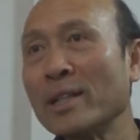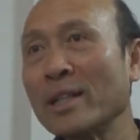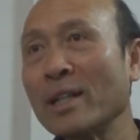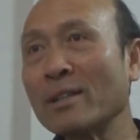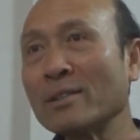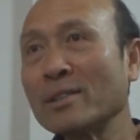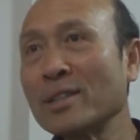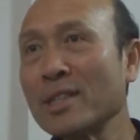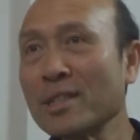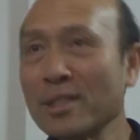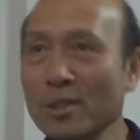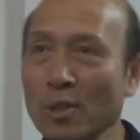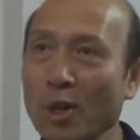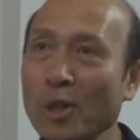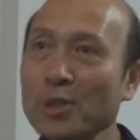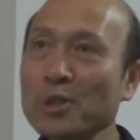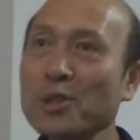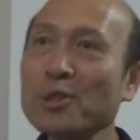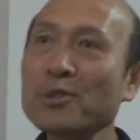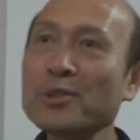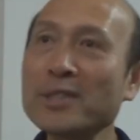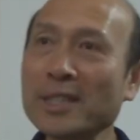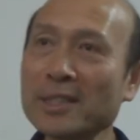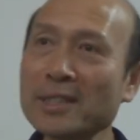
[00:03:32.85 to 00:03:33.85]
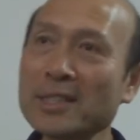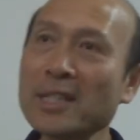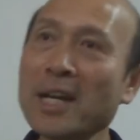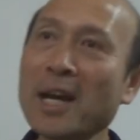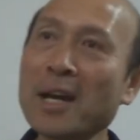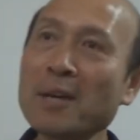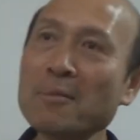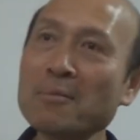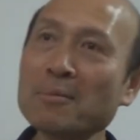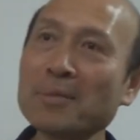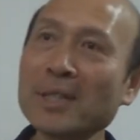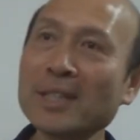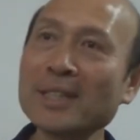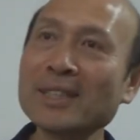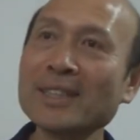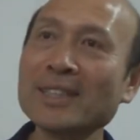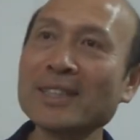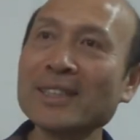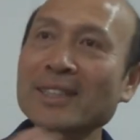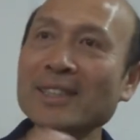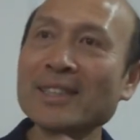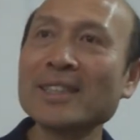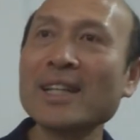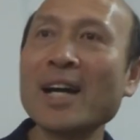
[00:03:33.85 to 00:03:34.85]
Now this also take time, but
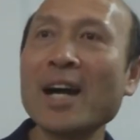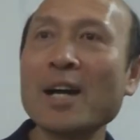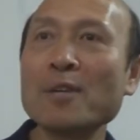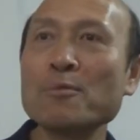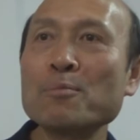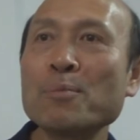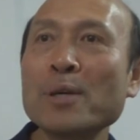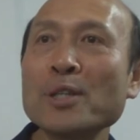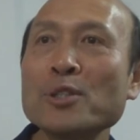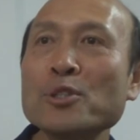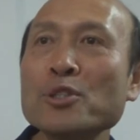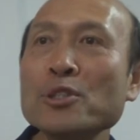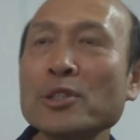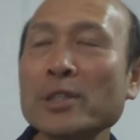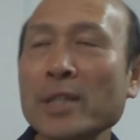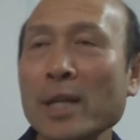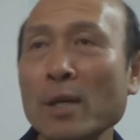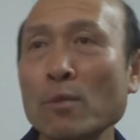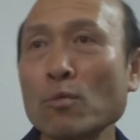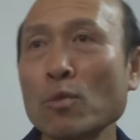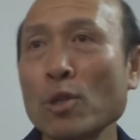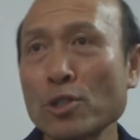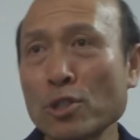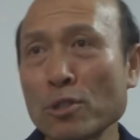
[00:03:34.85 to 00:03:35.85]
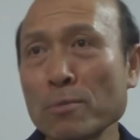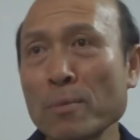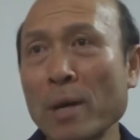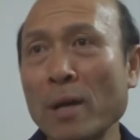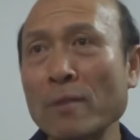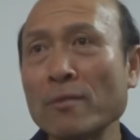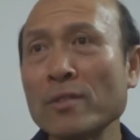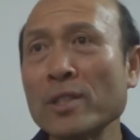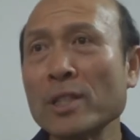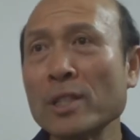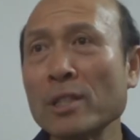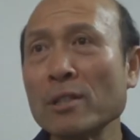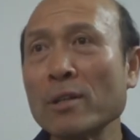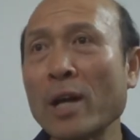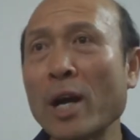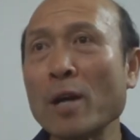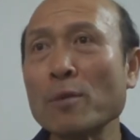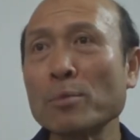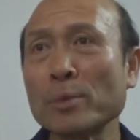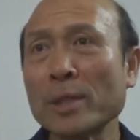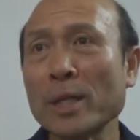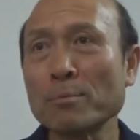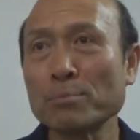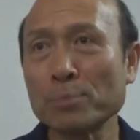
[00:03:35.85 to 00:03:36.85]
uh, but you can watch my video.
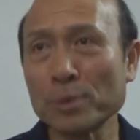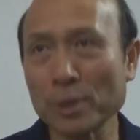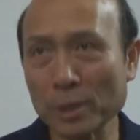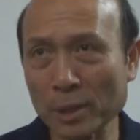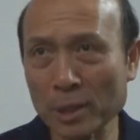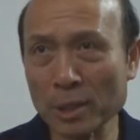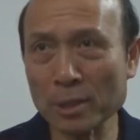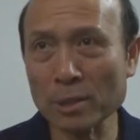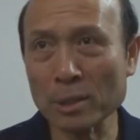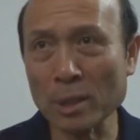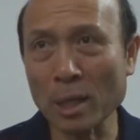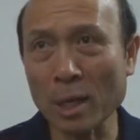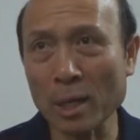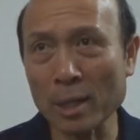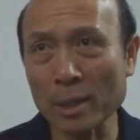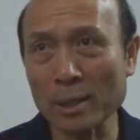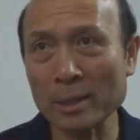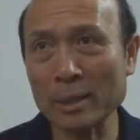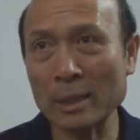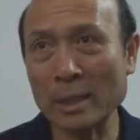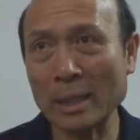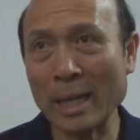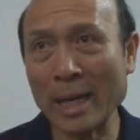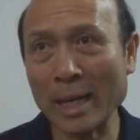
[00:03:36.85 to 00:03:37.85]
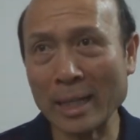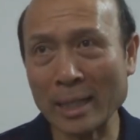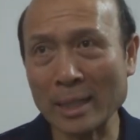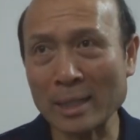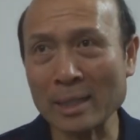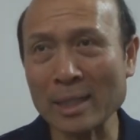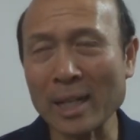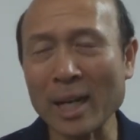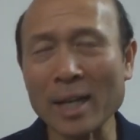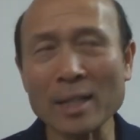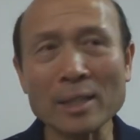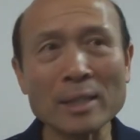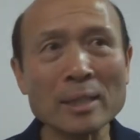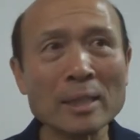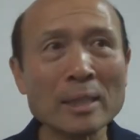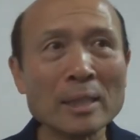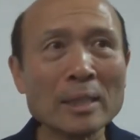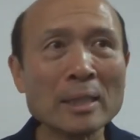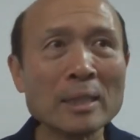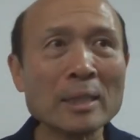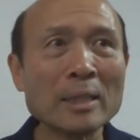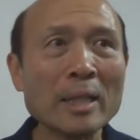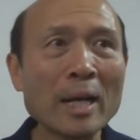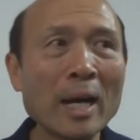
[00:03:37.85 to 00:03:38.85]
I can put this online. I
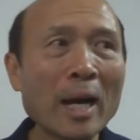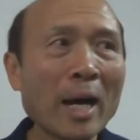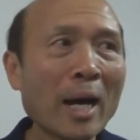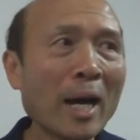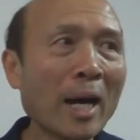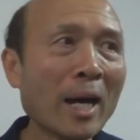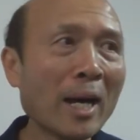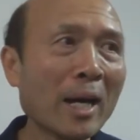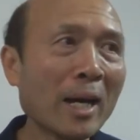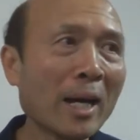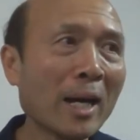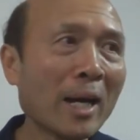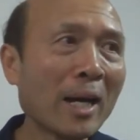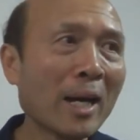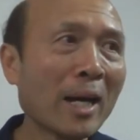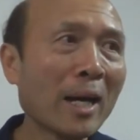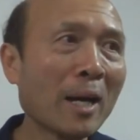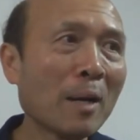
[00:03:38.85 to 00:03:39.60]
uh,